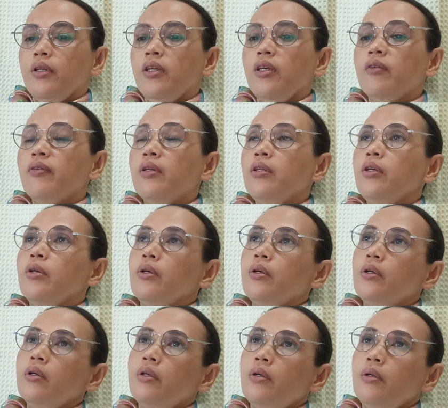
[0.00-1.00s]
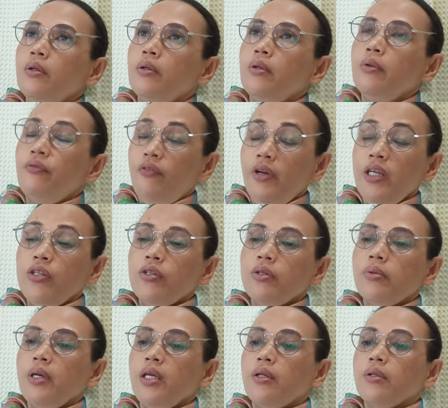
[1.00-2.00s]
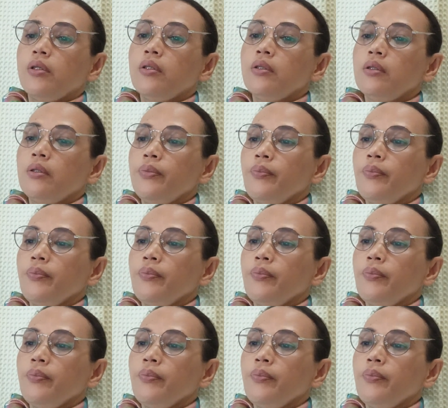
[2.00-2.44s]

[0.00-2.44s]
Even your refrigerator,